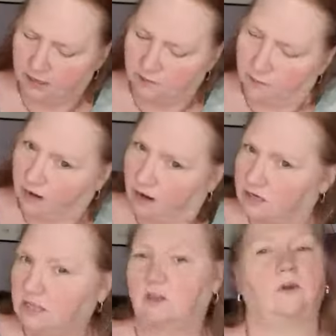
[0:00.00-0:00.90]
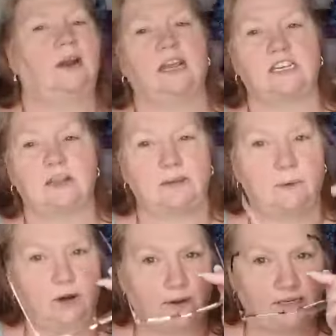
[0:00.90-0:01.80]
it's put my glasses on quickly. Just let me
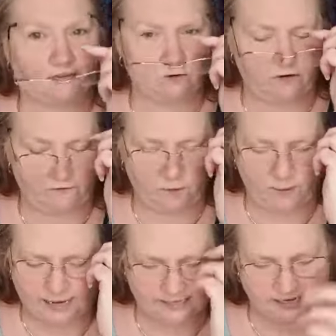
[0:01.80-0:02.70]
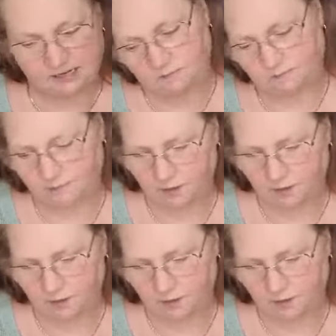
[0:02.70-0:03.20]
sprinkle myself to a few places,